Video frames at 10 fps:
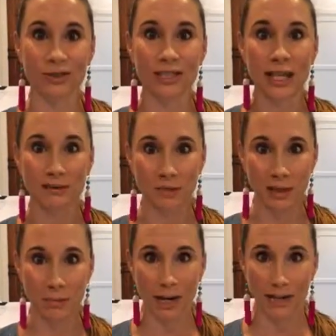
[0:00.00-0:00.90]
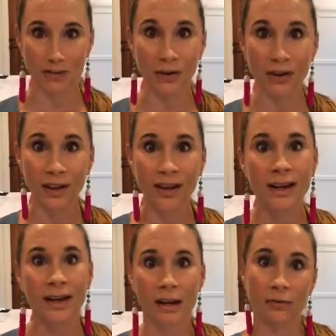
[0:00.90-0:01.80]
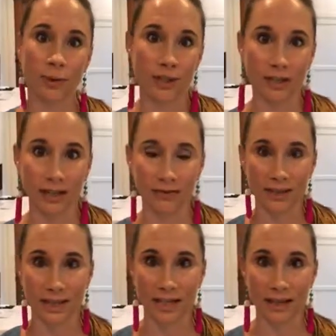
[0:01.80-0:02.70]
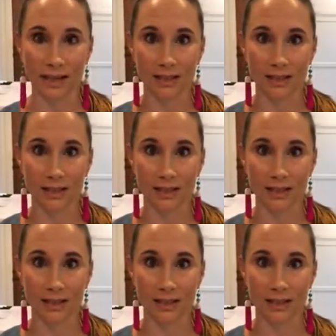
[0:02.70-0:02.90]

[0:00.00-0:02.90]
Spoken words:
You just have to be mindful of when you're going to fit it in,